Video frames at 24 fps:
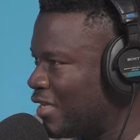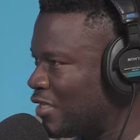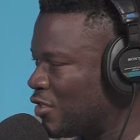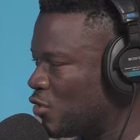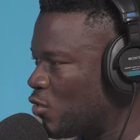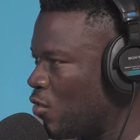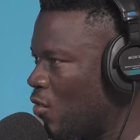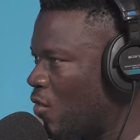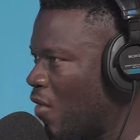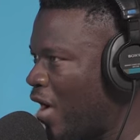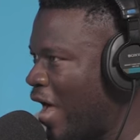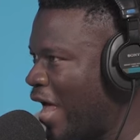
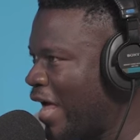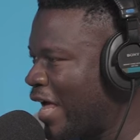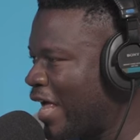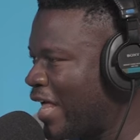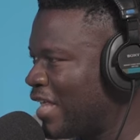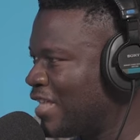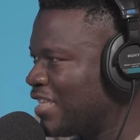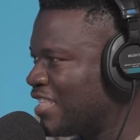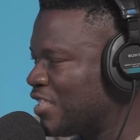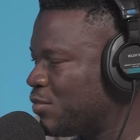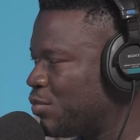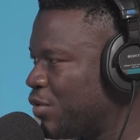so I
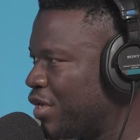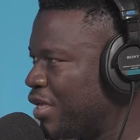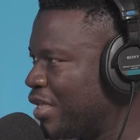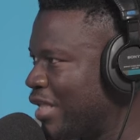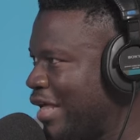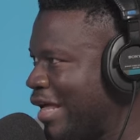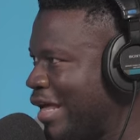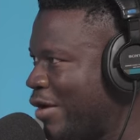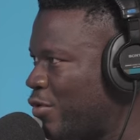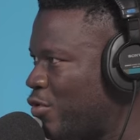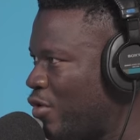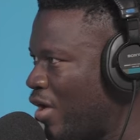can't speak
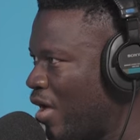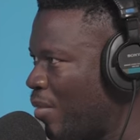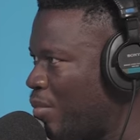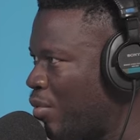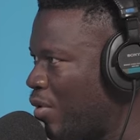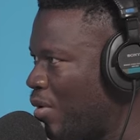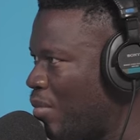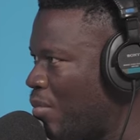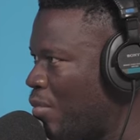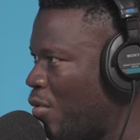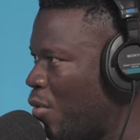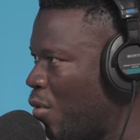the
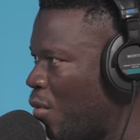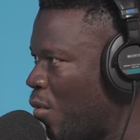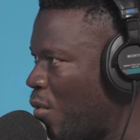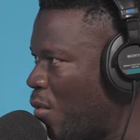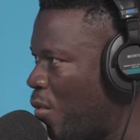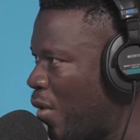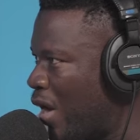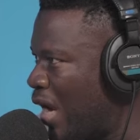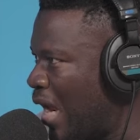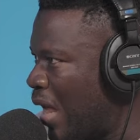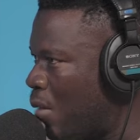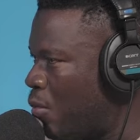Ekuyapem
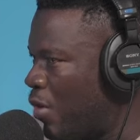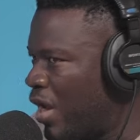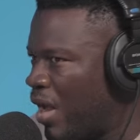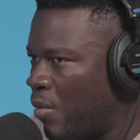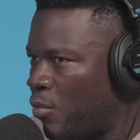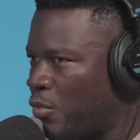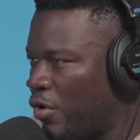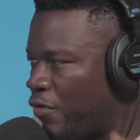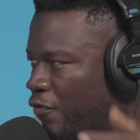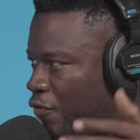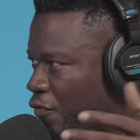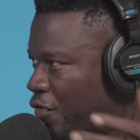when
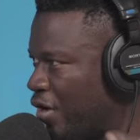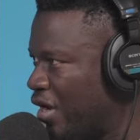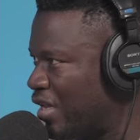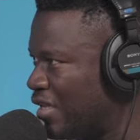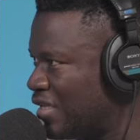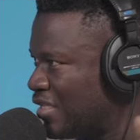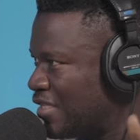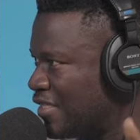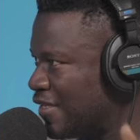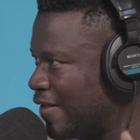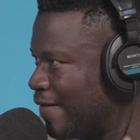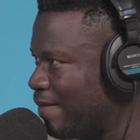I'm with
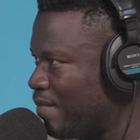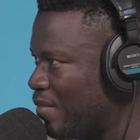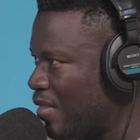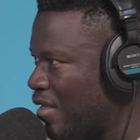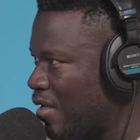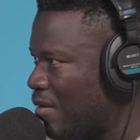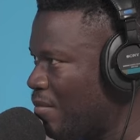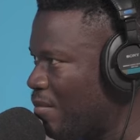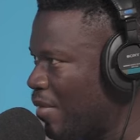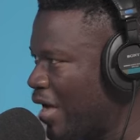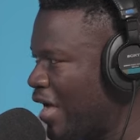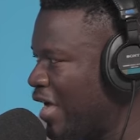friends.
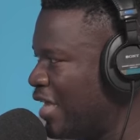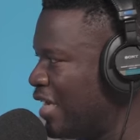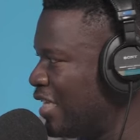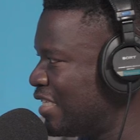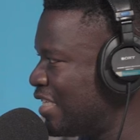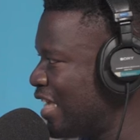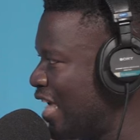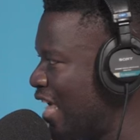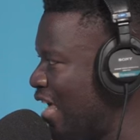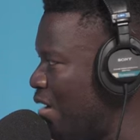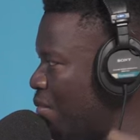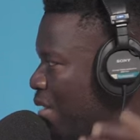But
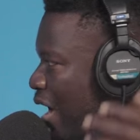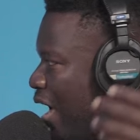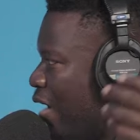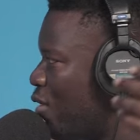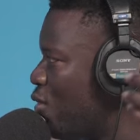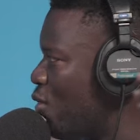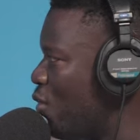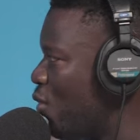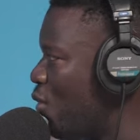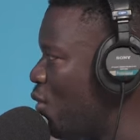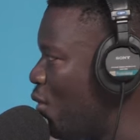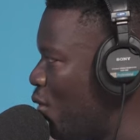anytime I
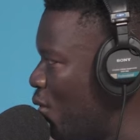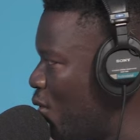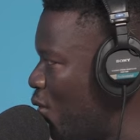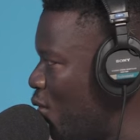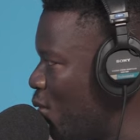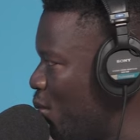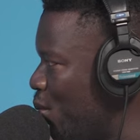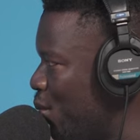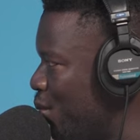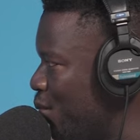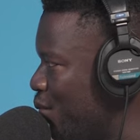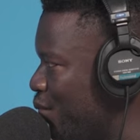go
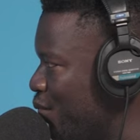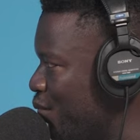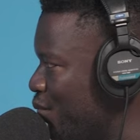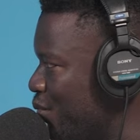home,